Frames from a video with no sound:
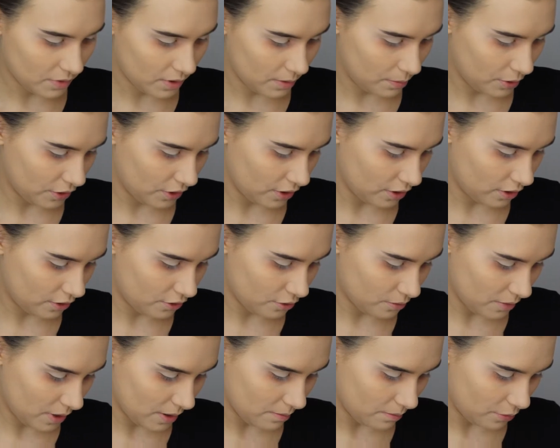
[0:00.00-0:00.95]
gonna put that
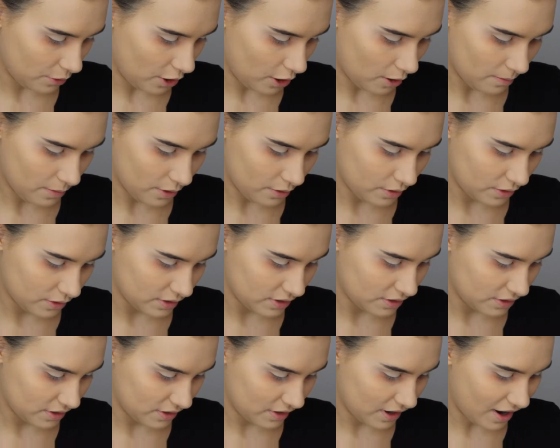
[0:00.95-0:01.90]
under my brow bone and
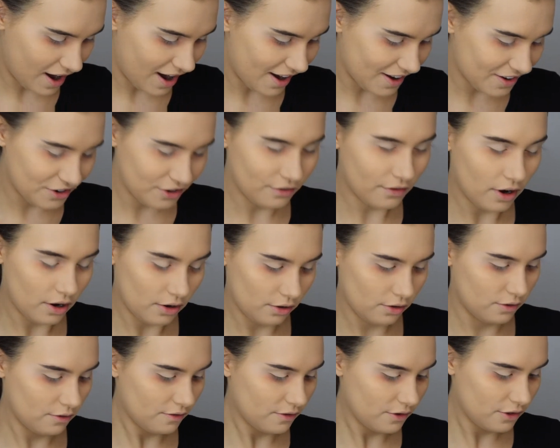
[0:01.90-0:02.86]
kind of all
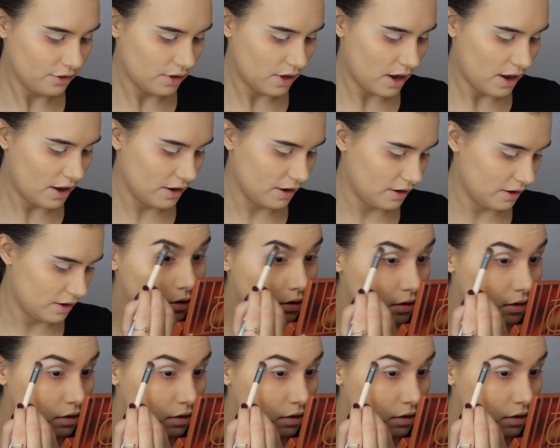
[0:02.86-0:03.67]
over the eye.